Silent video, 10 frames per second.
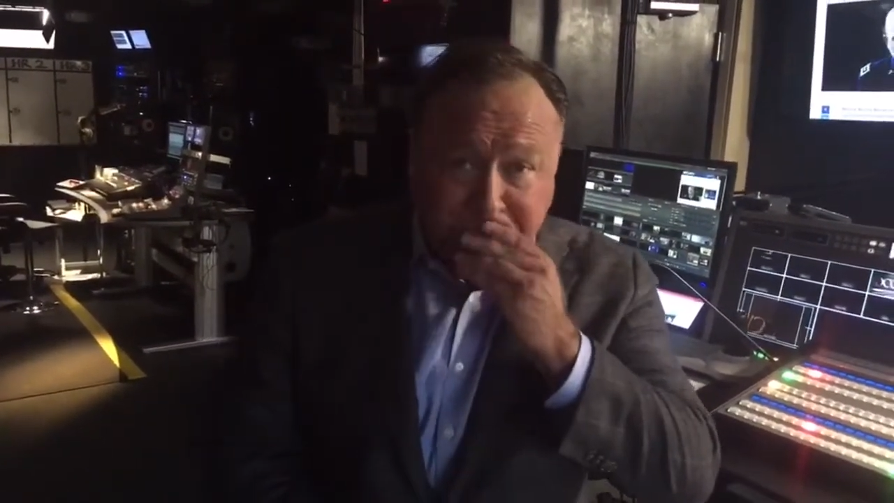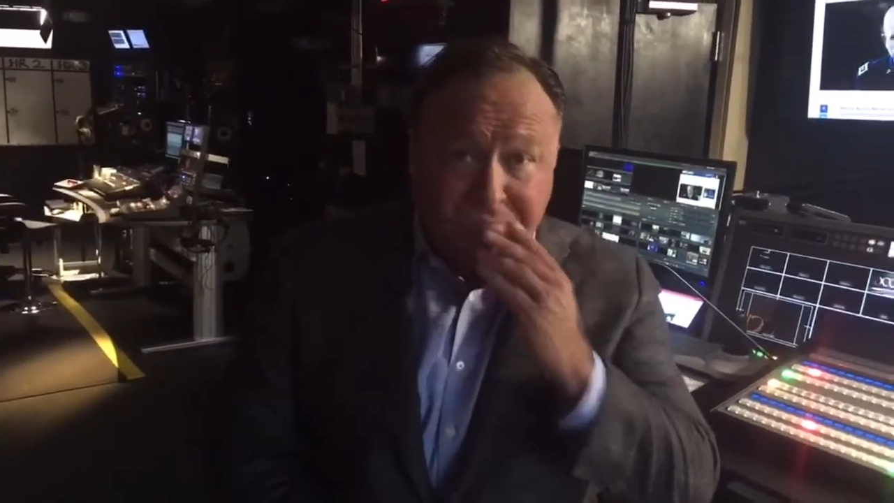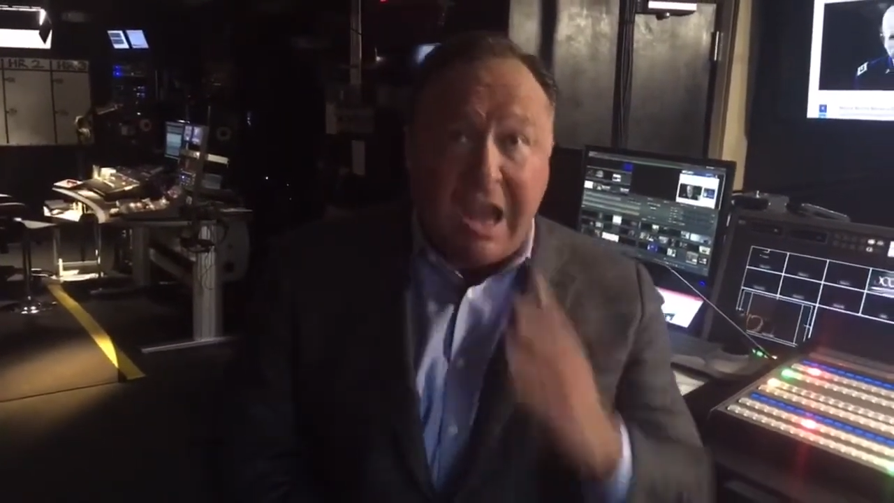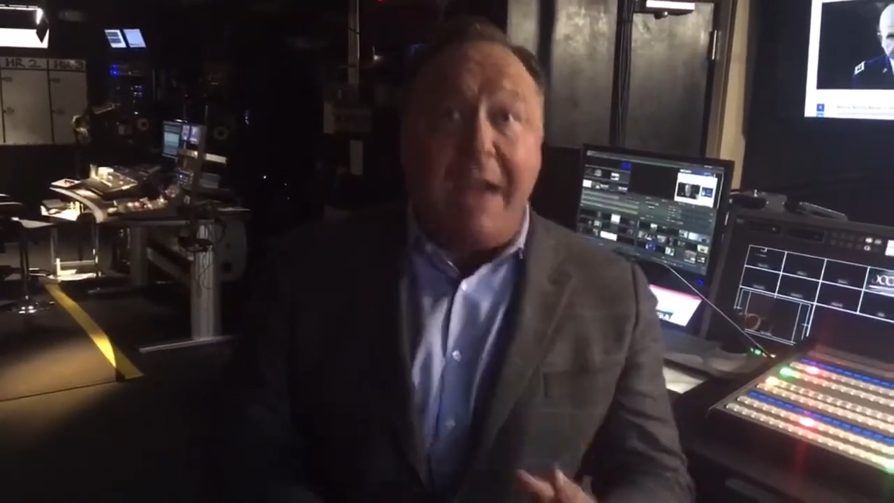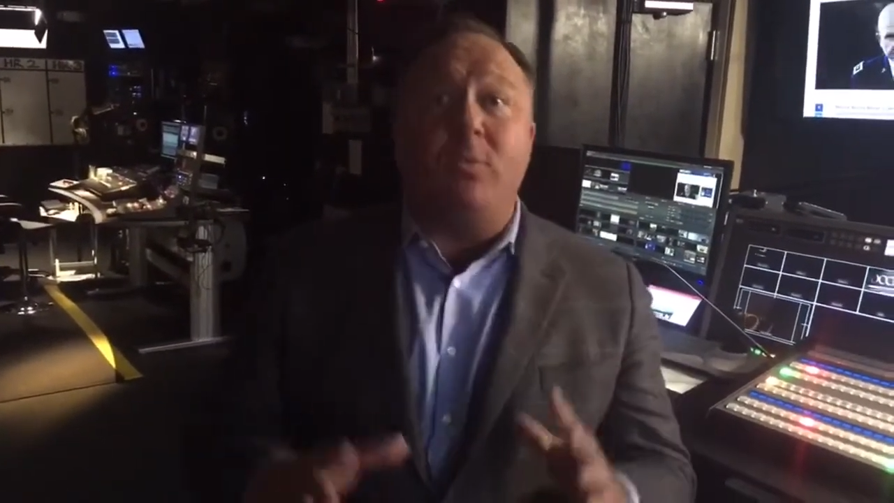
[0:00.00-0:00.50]

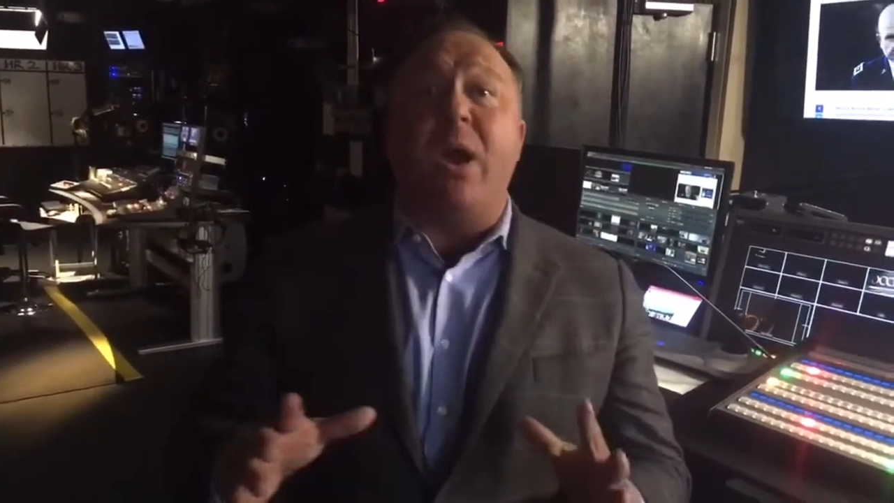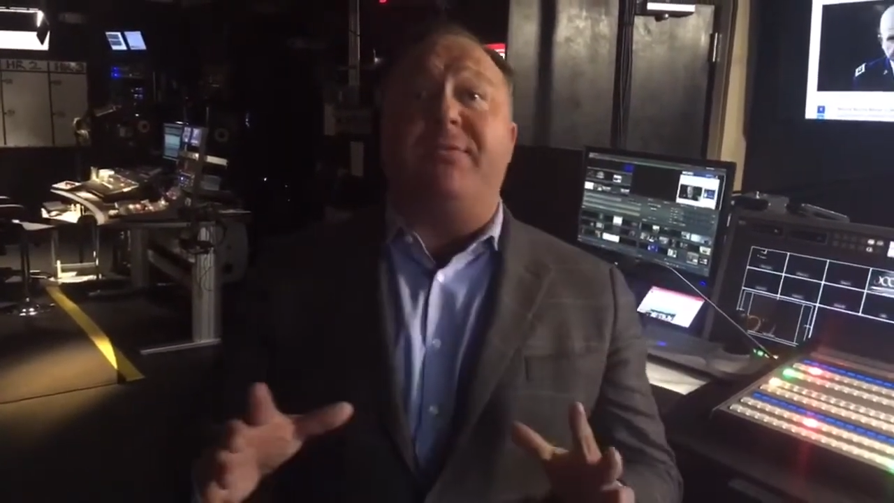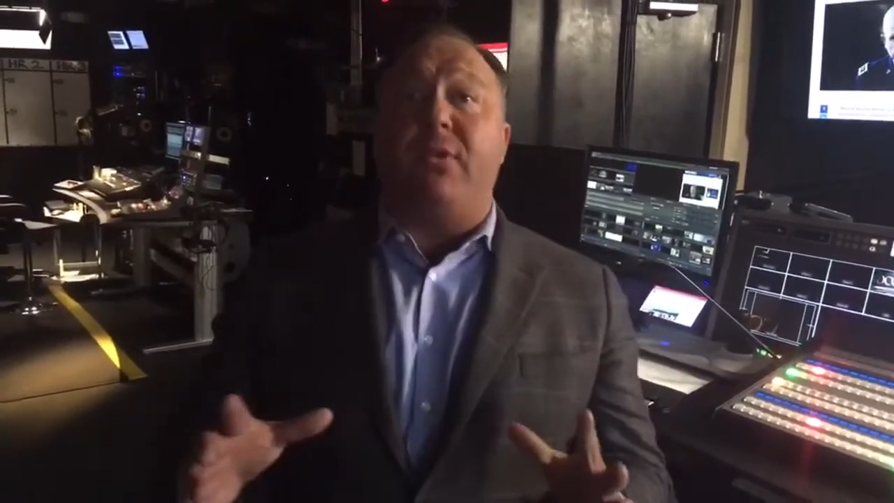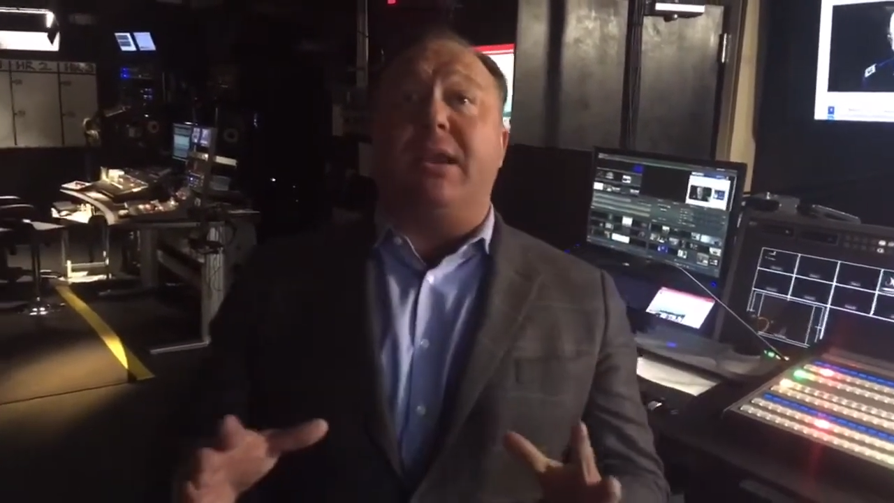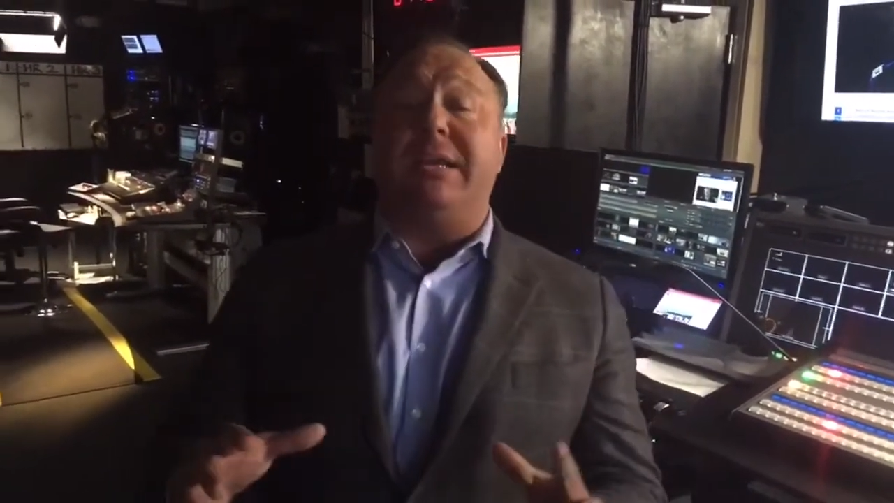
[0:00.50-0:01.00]
I'm quite
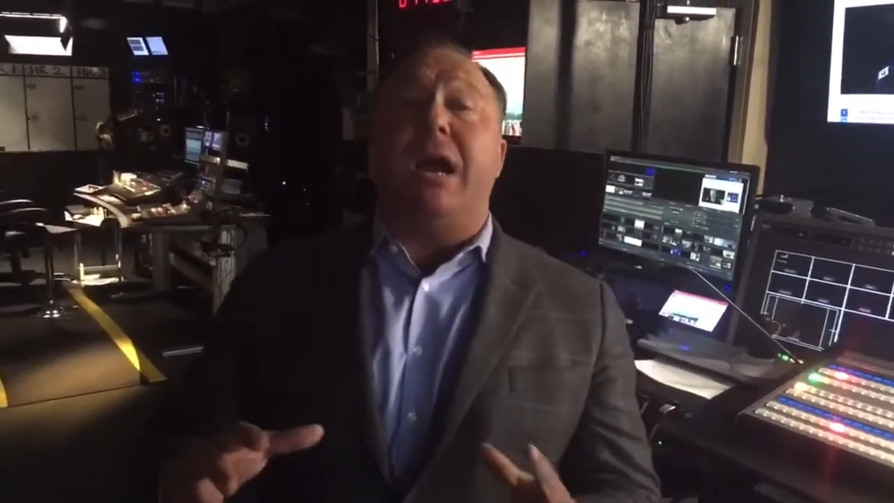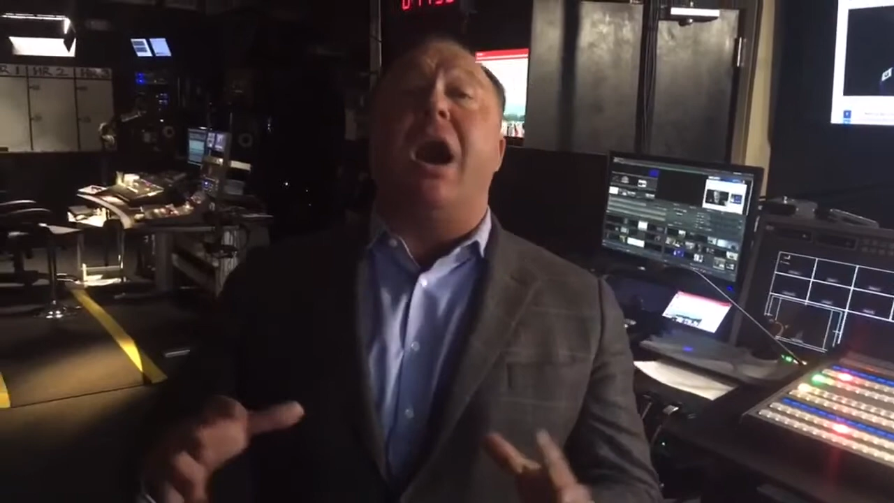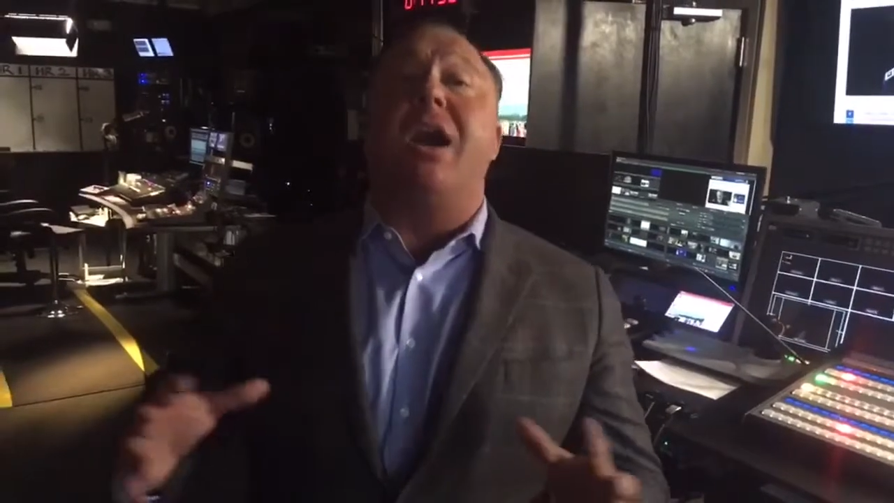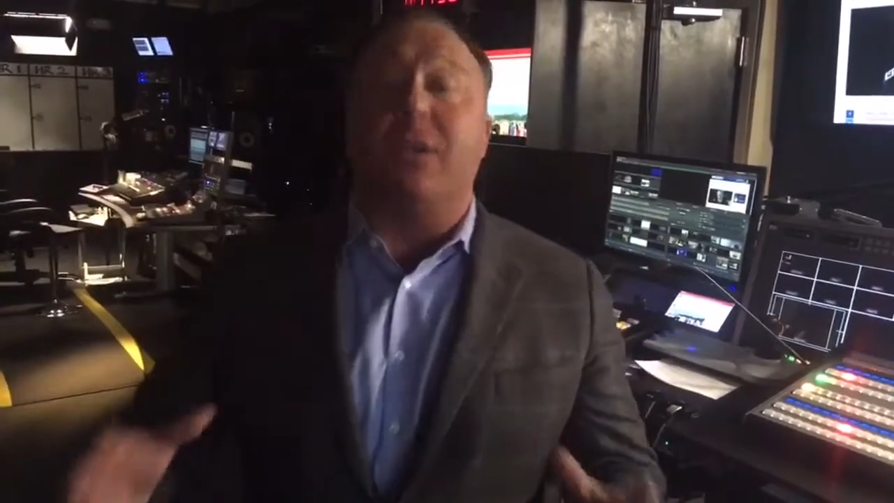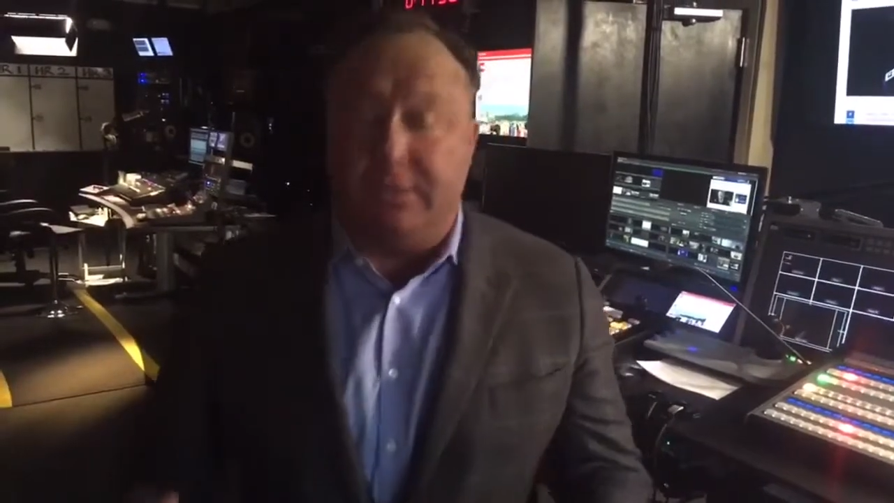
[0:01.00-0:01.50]
frankly
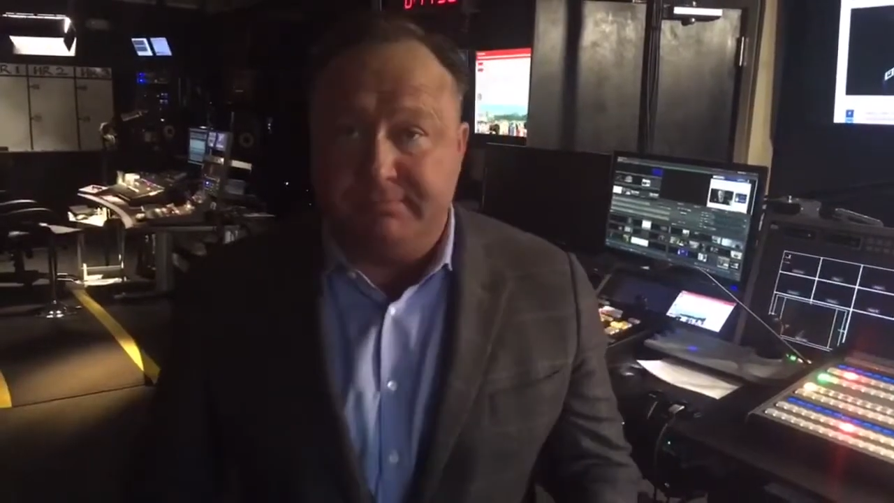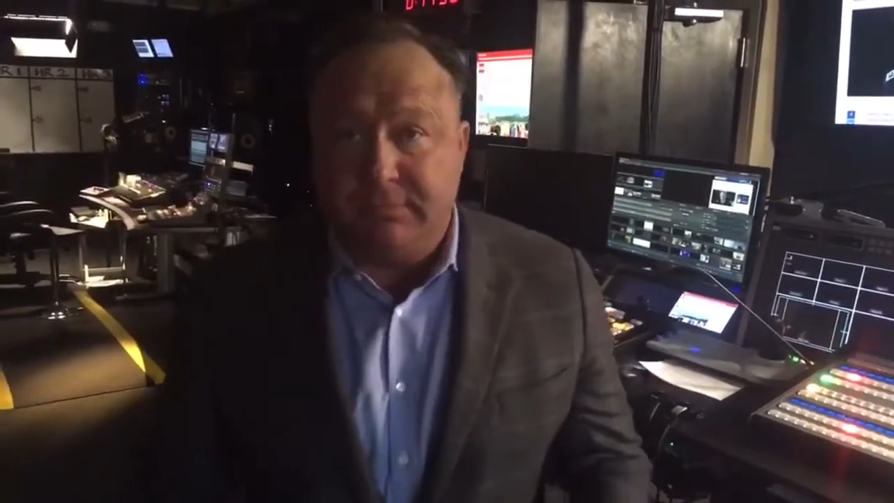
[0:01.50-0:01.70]
honored